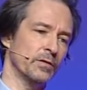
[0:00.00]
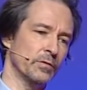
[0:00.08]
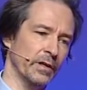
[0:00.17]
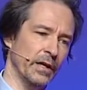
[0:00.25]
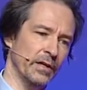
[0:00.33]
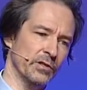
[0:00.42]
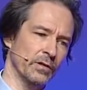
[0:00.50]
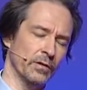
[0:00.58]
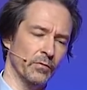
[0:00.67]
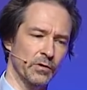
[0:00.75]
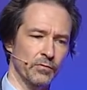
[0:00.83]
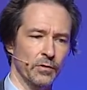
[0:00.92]
to the agent,
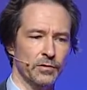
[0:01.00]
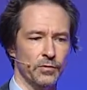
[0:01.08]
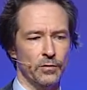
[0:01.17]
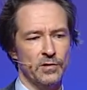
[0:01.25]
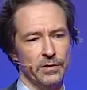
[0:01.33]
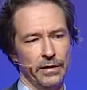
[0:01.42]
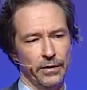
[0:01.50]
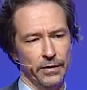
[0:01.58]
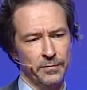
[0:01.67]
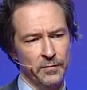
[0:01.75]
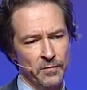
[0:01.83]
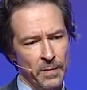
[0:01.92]
which we'll introduce later,